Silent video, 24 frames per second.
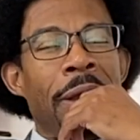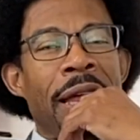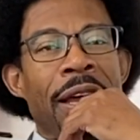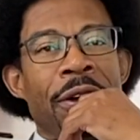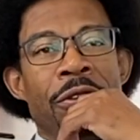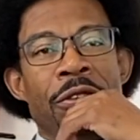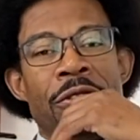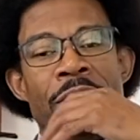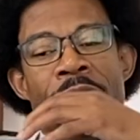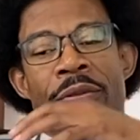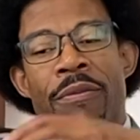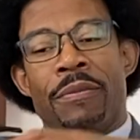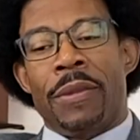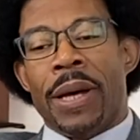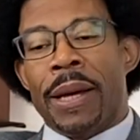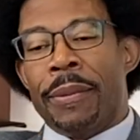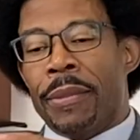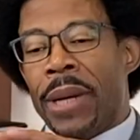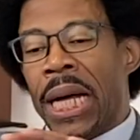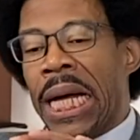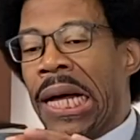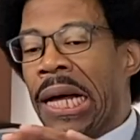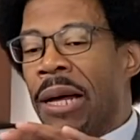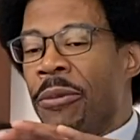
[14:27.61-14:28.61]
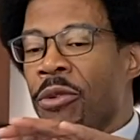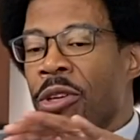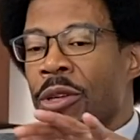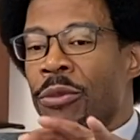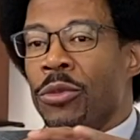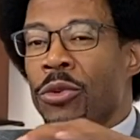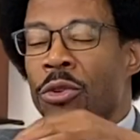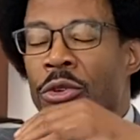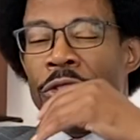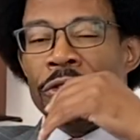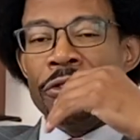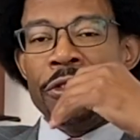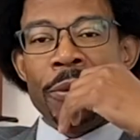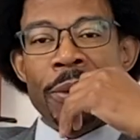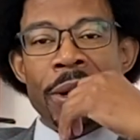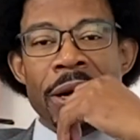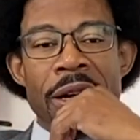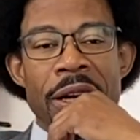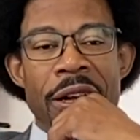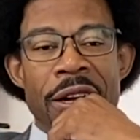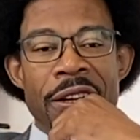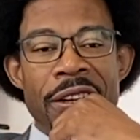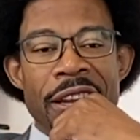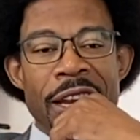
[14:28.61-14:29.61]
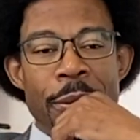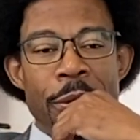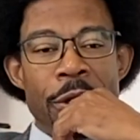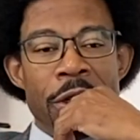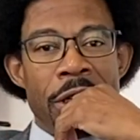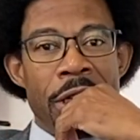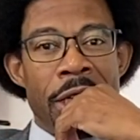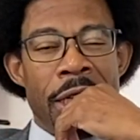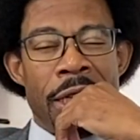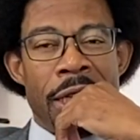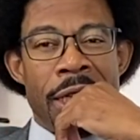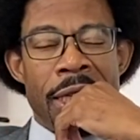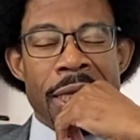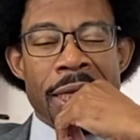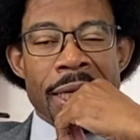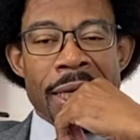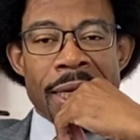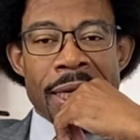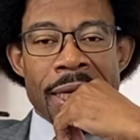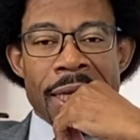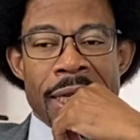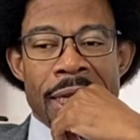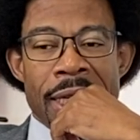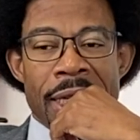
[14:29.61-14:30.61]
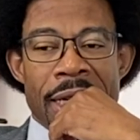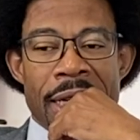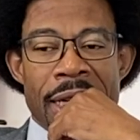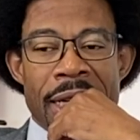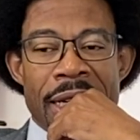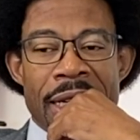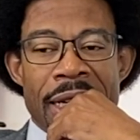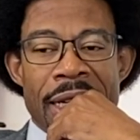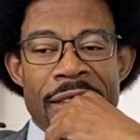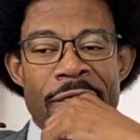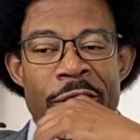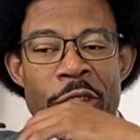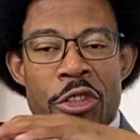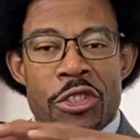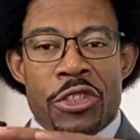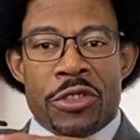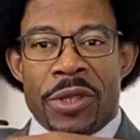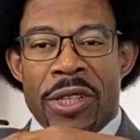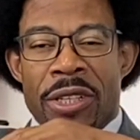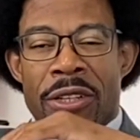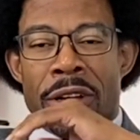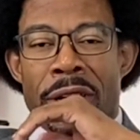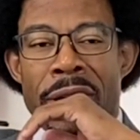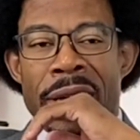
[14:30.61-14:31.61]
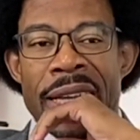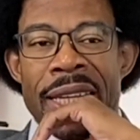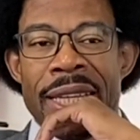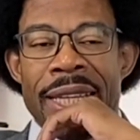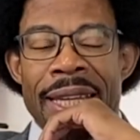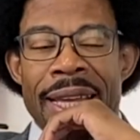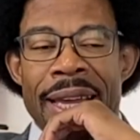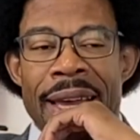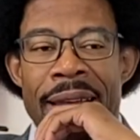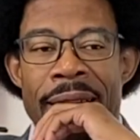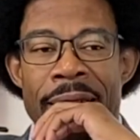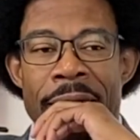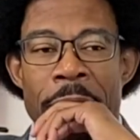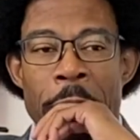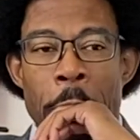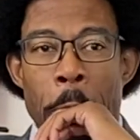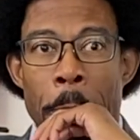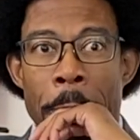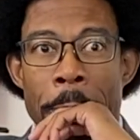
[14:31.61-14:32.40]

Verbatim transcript: like when my mom, we moved from our, our neighborhood. Uh, I lived on a street called Indiana.